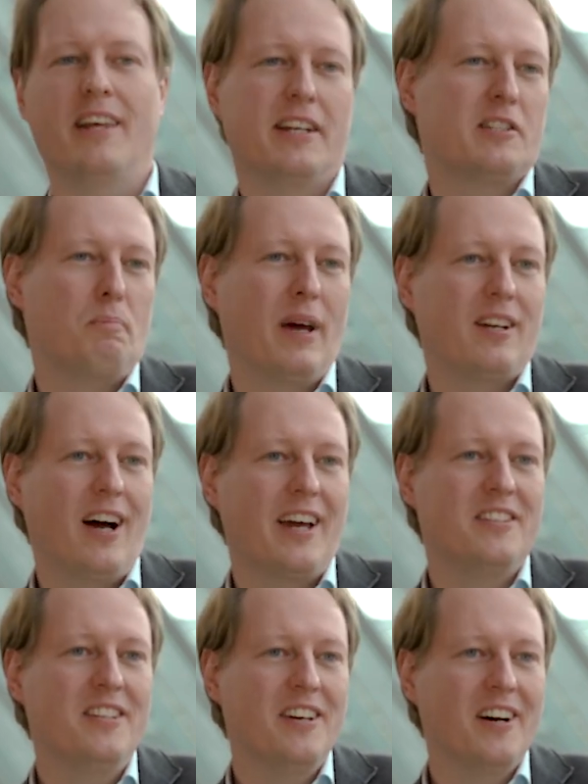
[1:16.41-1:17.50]
it's a better
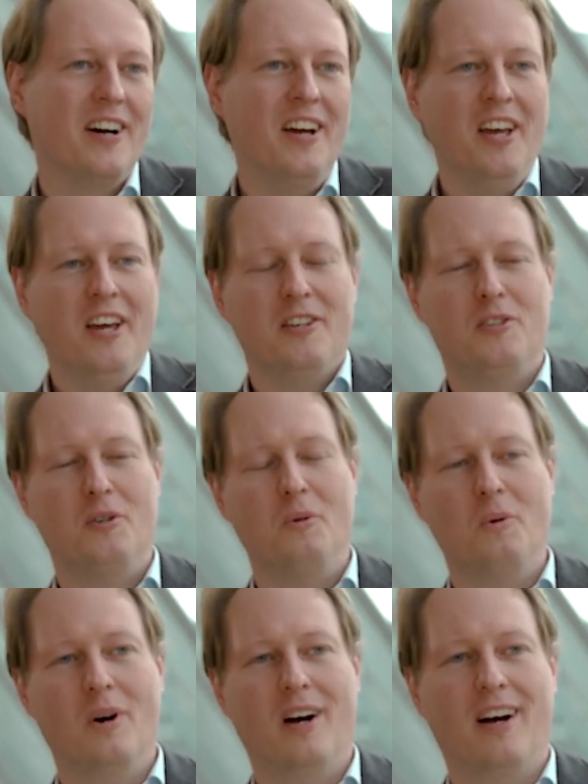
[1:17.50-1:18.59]
idea
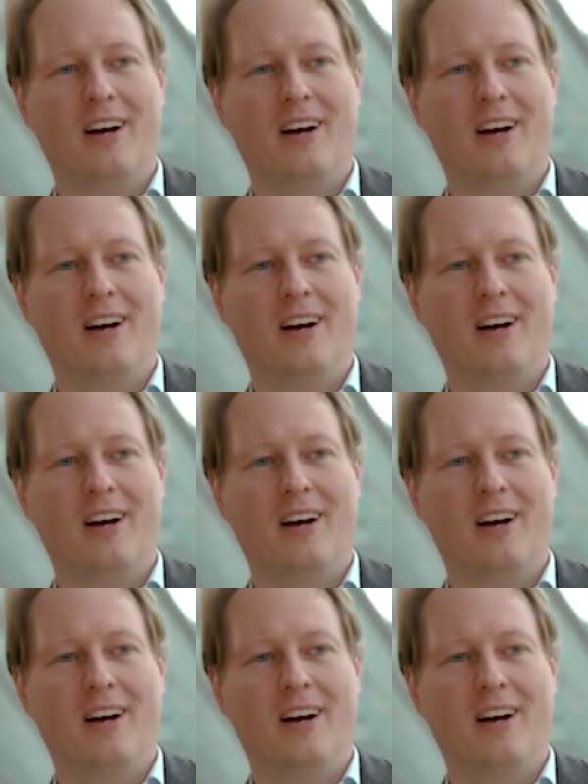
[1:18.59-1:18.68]
to